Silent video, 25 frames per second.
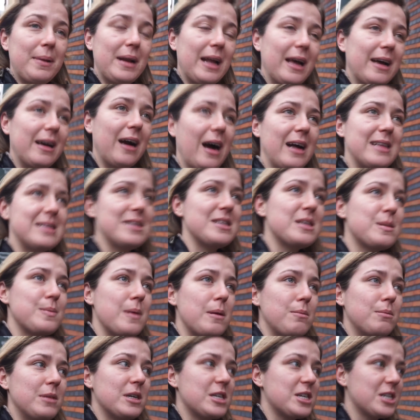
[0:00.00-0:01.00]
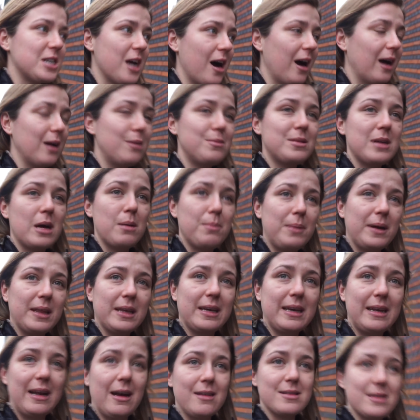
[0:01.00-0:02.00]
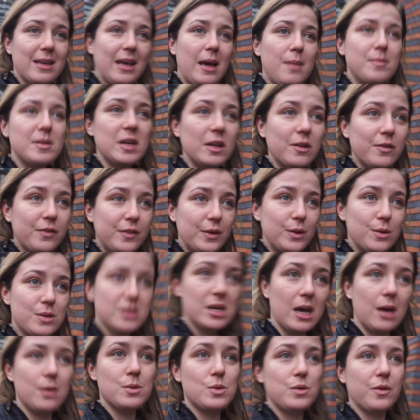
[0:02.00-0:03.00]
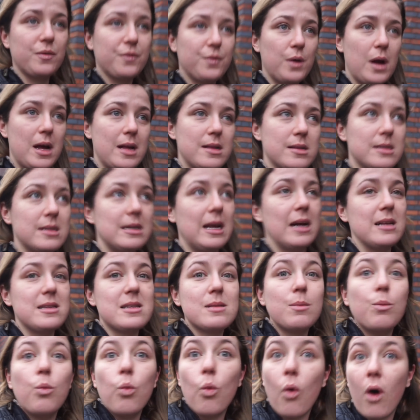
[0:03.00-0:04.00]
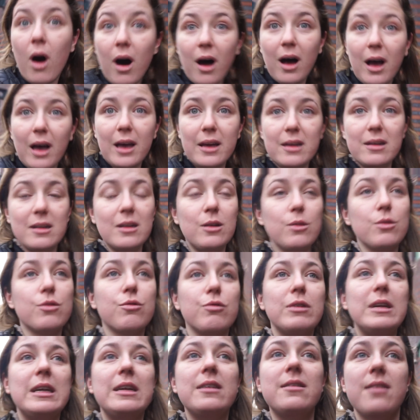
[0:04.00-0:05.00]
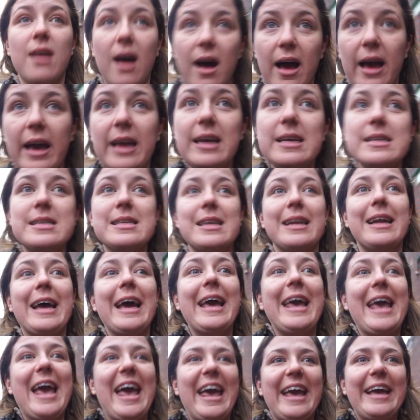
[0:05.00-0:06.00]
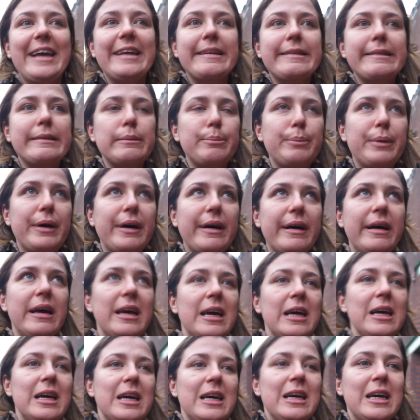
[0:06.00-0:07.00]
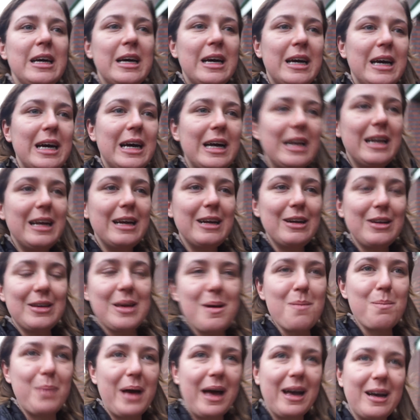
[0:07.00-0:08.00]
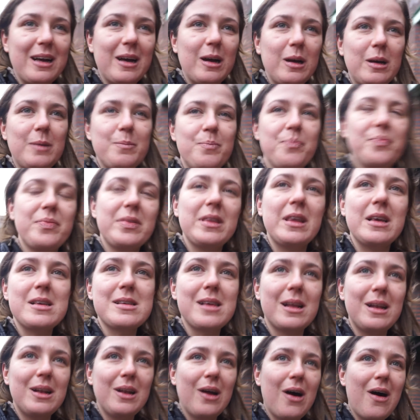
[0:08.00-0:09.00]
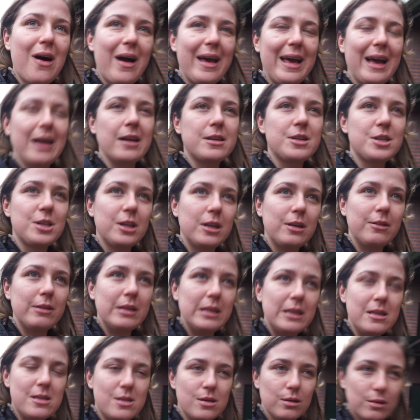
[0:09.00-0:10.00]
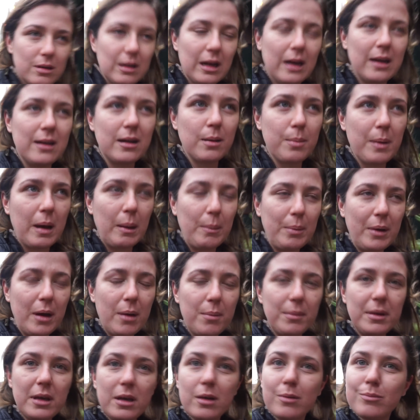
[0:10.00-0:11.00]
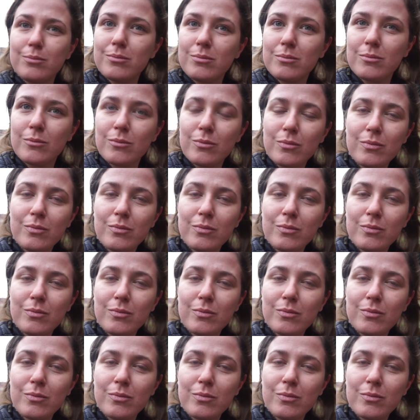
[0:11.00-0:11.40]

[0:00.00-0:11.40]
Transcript: But like, I didn't spend much time down by the canals. I came down a few times with friends and had some wine, and it was really nice, and I ate. But like, looking back, there's a lot I actually really do like about Birmingham.